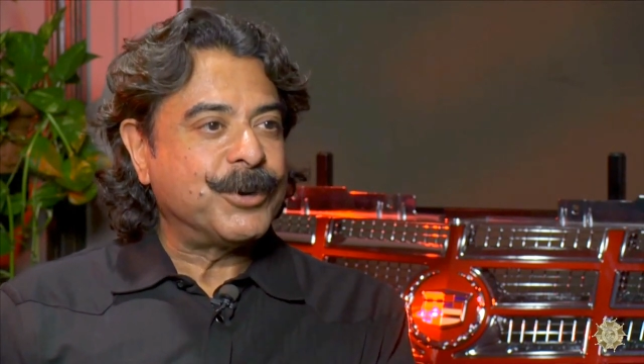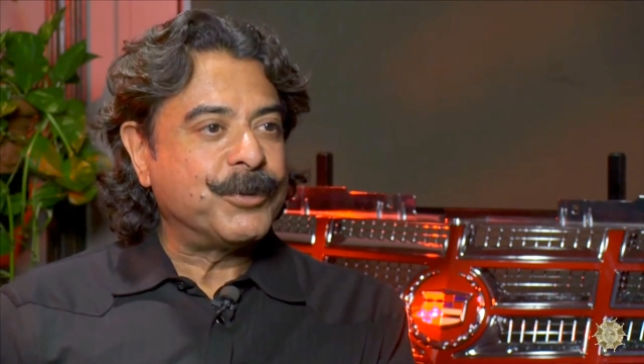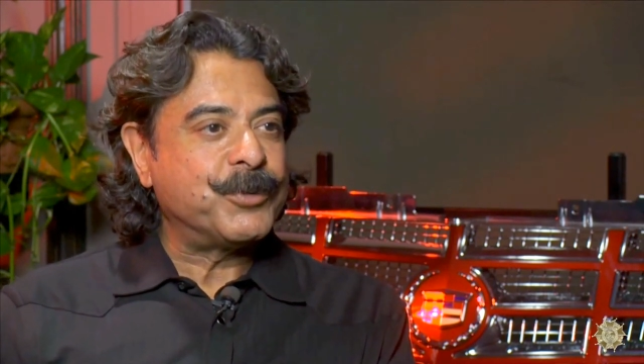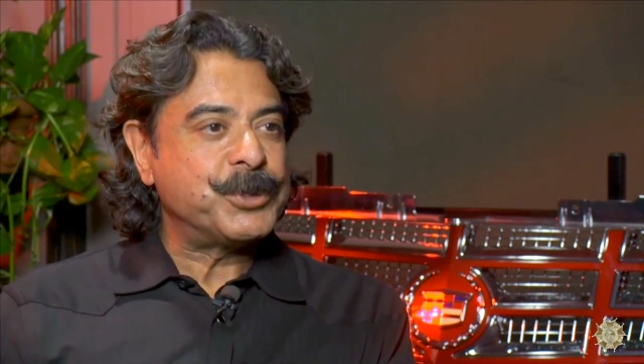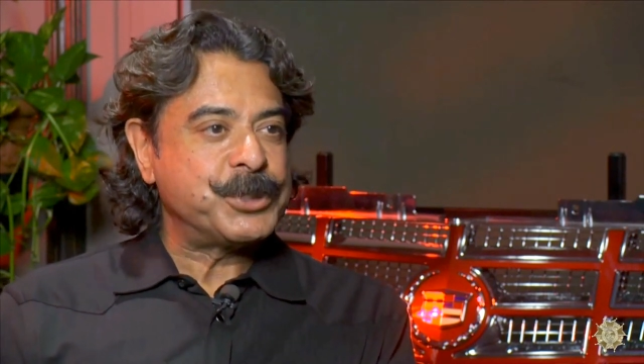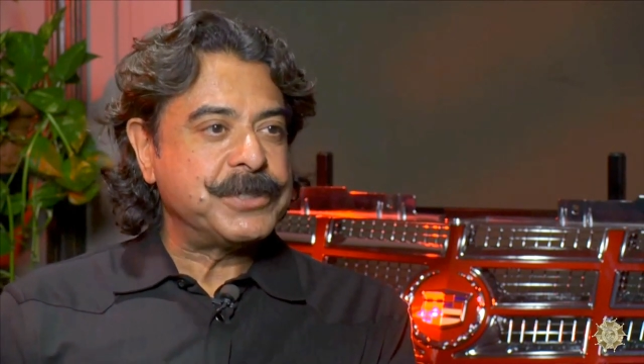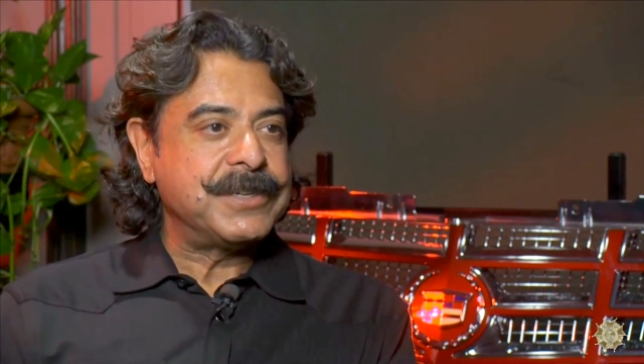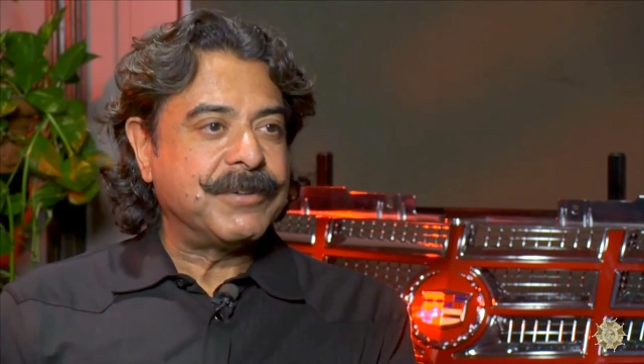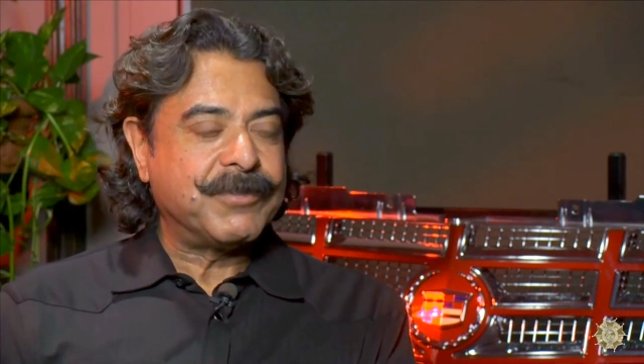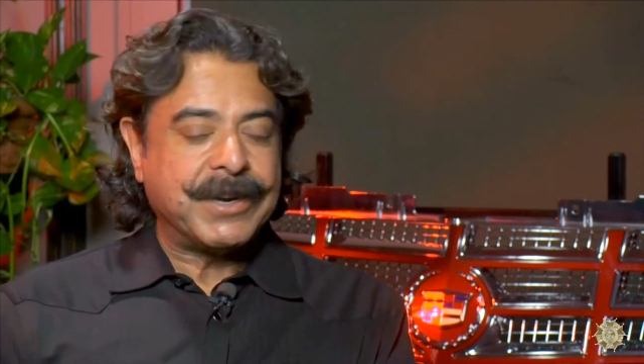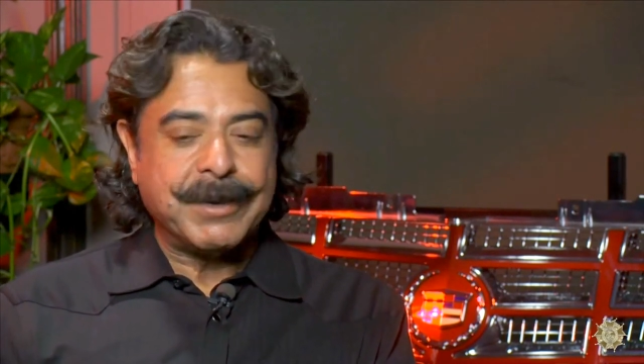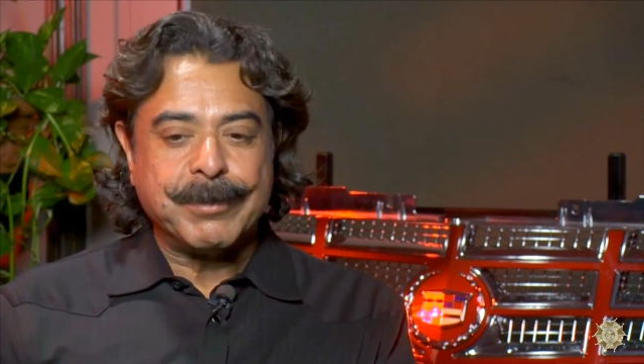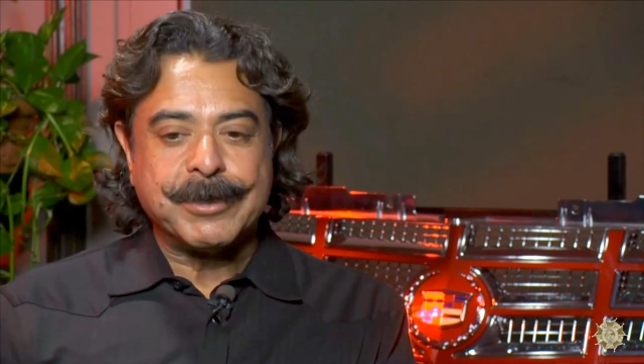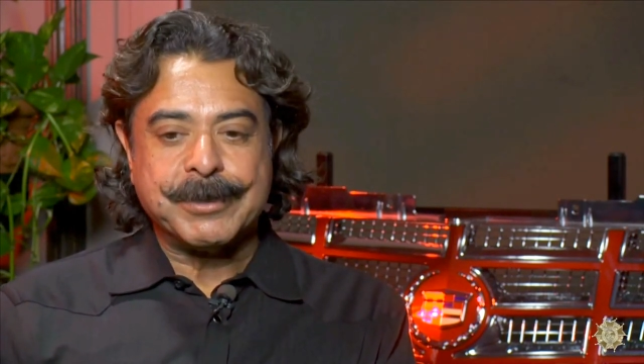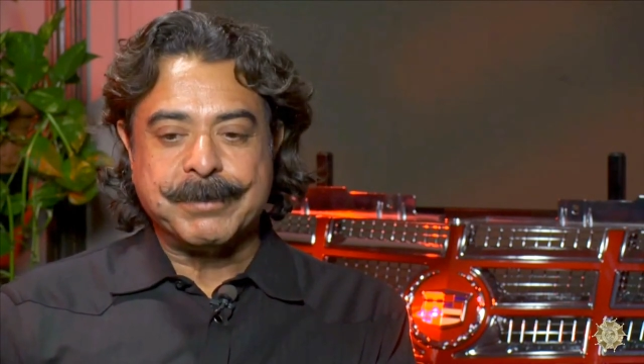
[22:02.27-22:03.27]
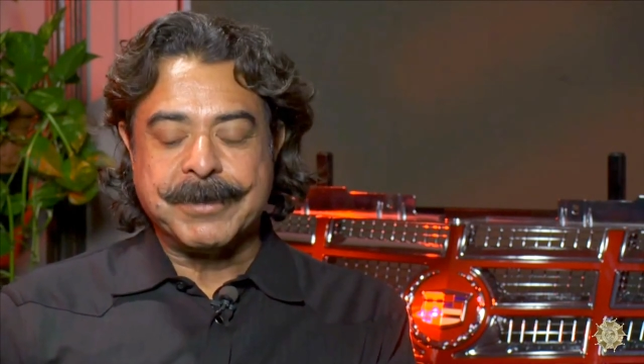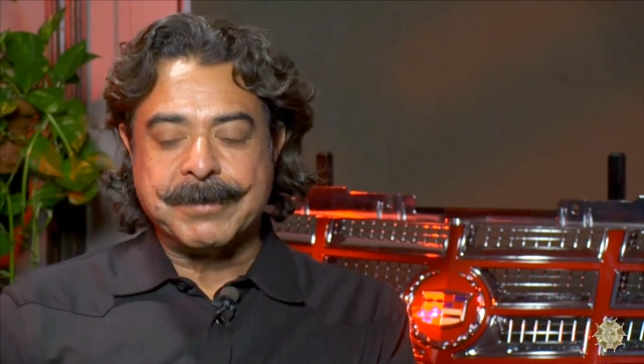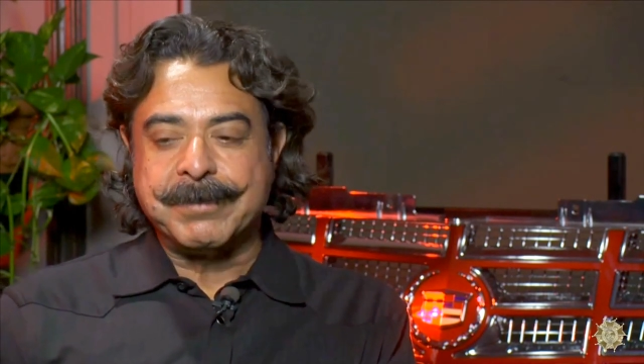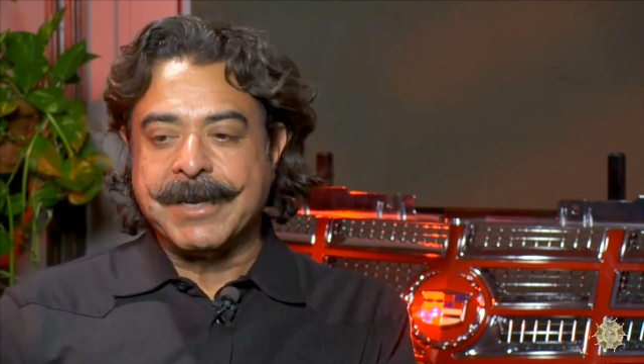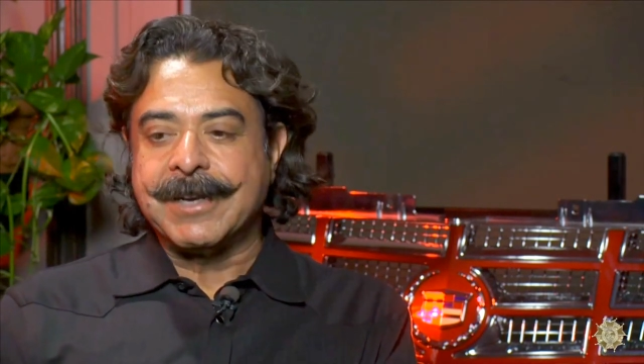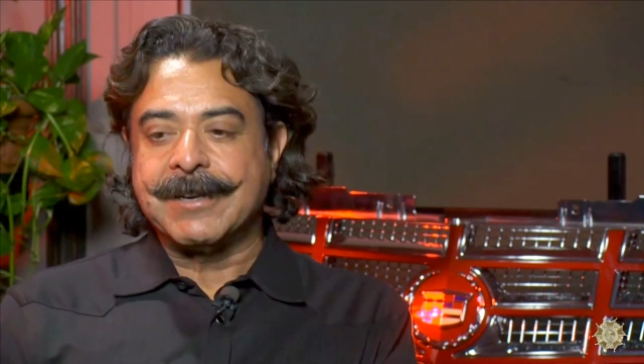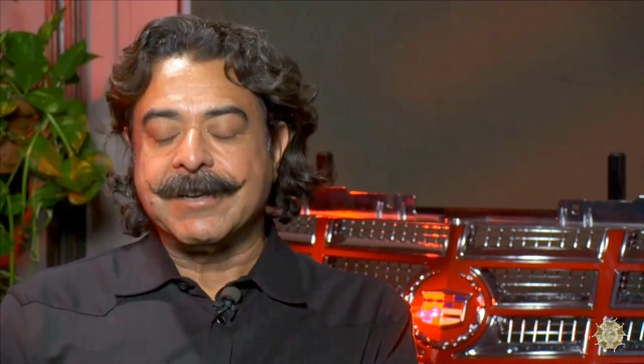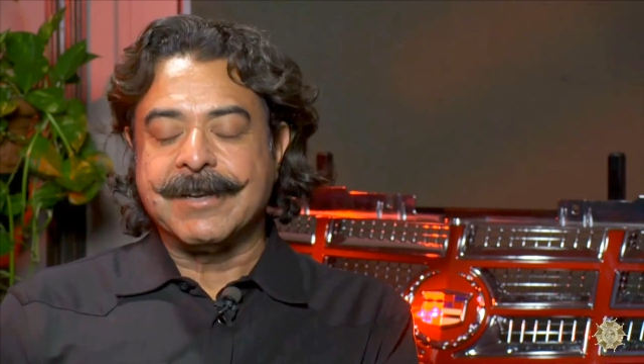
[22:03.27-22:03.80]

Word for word: or was never able to put back